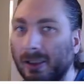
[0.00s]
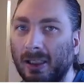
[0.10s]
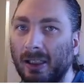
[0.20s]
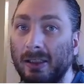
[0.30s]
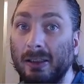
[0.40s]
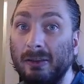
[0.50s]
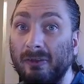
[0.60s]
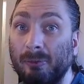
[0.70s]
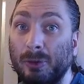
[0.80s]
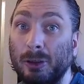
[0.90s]
kind of
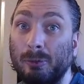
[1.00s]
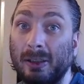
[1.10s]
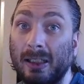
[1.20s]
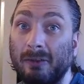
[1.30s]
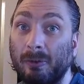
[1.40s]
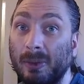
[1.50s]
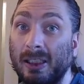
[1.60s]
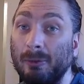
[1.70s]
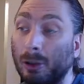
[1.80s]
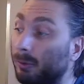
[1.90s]
inputs we're getting from the
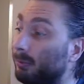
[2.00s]
keyboard.